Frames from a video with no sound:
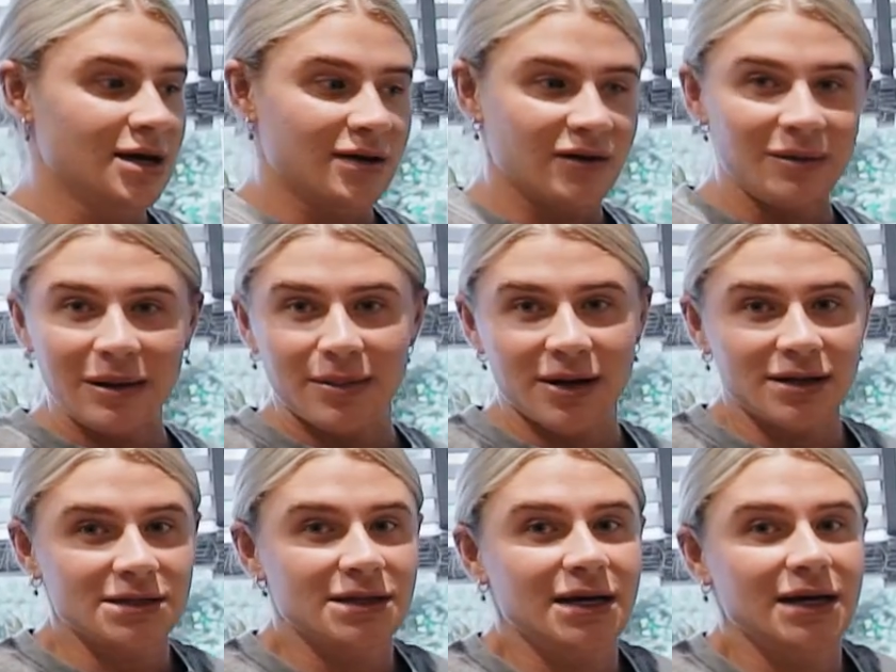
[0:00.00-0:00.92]
For me
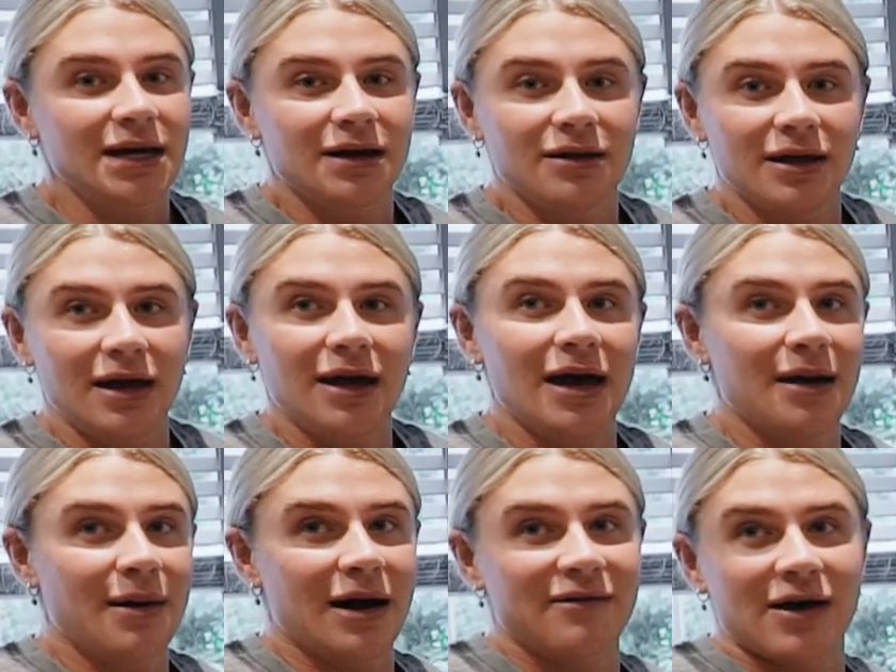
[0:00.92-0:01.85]
personally, the
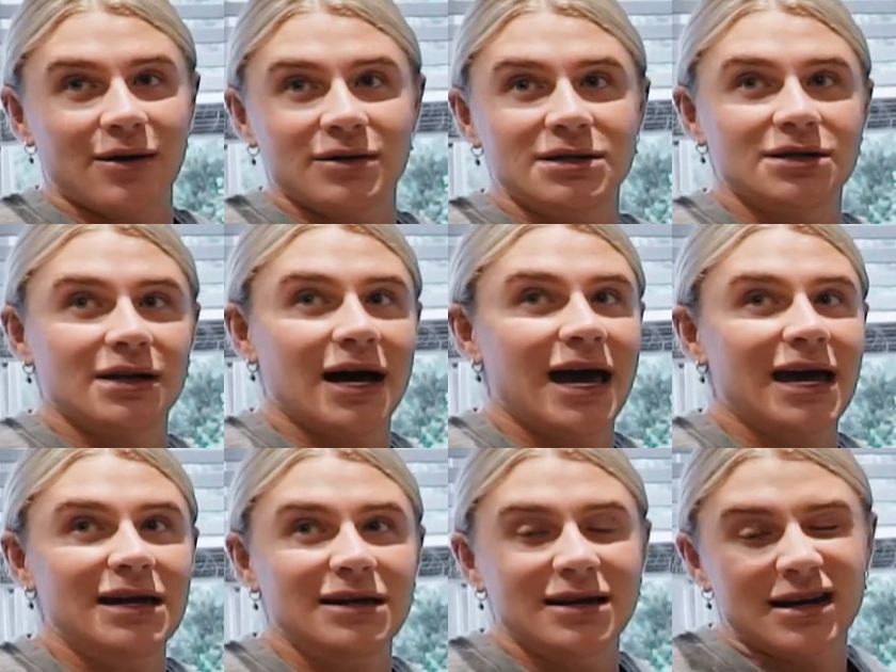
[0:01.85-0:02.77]
amount of hours, so like
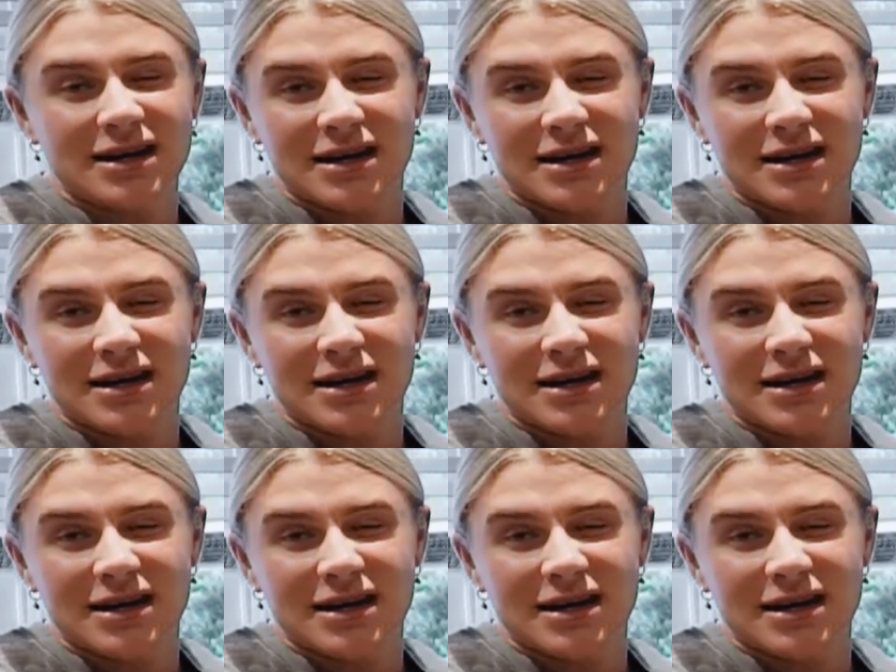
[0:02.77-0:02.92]
8